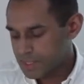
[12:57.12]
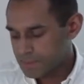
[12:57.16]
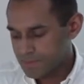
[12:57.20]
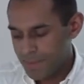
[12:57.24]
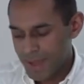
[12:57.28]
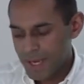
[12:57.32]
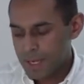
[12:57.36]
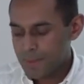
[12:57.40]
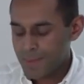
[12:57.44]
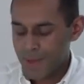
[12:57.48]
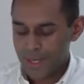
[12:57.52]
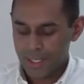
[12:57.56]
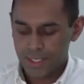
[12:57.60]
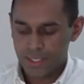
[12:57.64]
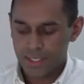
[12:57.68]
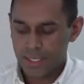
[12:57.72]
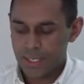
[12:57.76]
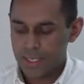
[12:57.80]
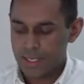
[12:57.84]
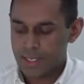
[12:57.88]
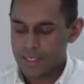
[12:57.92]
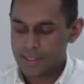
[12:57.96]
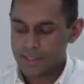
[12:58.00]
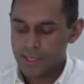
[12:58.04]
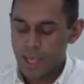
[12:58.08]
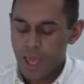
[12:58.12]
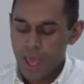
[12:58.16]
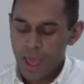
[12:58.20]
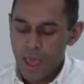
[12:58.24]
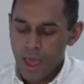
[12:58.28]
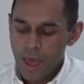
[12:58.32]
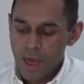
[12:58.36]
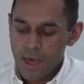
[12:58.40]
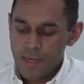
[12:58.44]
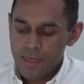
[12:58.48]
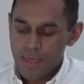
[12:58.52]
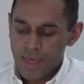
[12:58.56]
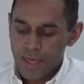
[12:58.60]
many years
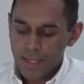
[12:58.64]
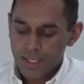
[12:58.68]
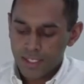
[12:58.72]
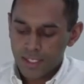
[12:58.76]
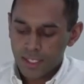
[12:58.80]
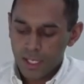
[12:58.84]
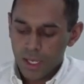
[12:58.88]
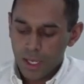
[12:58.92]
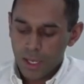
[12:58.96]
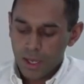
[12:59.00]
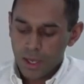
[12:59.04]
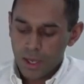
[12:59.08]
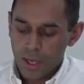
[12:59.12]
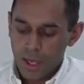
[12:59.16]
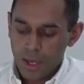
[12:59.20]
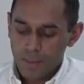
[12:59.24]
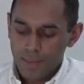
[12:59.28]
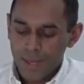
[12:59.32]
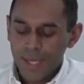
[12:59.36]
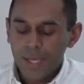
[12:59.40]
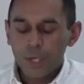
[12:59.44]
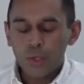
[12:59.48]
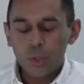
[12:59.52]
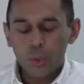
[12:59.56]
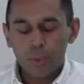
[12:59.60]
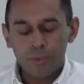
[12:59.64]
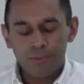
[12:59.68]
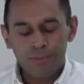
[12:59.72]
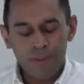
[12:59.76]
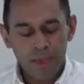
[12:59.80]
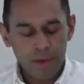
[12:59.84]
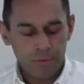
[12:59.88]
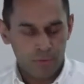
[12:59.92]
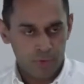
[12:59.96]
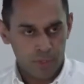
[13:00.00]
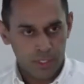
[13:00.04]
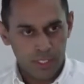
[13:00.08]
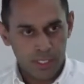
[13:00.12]
that in-group
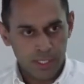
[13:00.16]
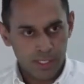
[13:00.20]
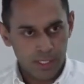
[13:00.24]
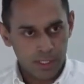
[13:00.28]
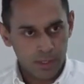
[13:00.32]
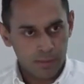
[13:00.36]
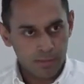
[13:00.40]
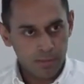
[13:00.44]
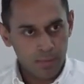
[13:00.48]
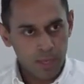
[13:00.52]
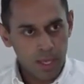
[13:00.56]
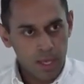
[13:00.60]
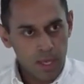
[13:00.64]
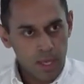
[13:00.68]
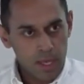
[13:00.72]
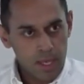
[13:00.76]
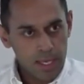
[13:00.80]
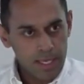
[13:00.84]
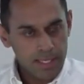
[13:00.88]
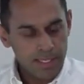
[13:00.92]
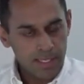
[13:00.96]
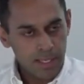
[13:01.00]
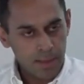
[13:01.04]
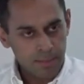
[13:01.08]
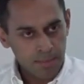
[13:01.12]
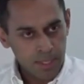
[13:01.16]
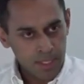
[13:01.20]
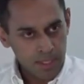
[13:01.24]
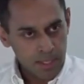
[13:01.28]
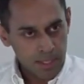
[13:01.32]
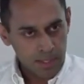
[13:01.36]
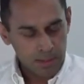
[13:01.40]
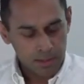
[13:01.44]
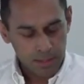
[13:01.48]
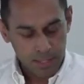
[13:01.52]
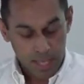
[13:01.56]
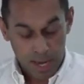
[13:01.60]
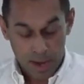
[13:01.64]
favoritism is something
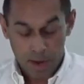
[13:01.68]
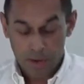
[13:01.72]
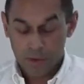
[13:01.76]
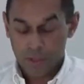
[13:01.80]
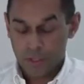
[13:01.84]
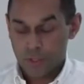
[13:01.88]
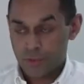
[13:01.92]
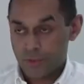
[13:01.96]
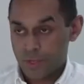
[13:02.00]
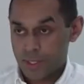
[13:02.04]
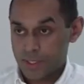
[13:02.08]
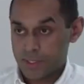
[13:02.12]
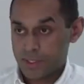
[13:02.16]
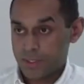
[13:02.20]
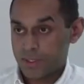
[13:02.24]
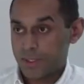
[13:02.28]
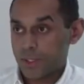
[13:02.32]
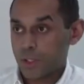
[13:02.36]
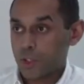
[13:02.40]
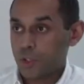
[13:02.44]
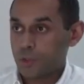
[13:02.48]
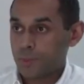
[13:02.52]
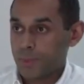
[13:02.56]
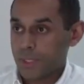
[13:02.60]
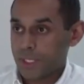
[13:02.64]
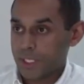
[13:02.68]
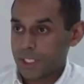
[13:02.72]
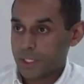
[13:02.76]
that characterizes the human